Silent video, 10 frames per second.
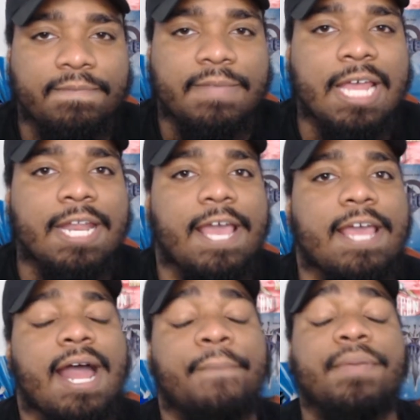And
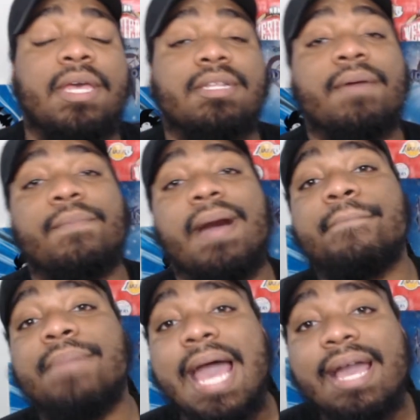then I picked up my
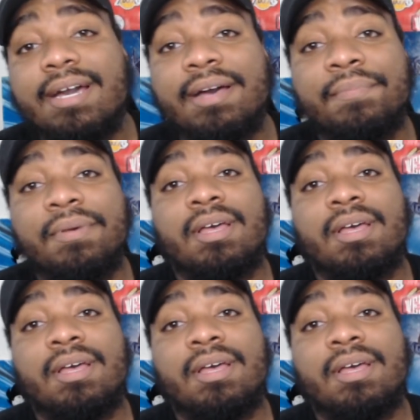backup,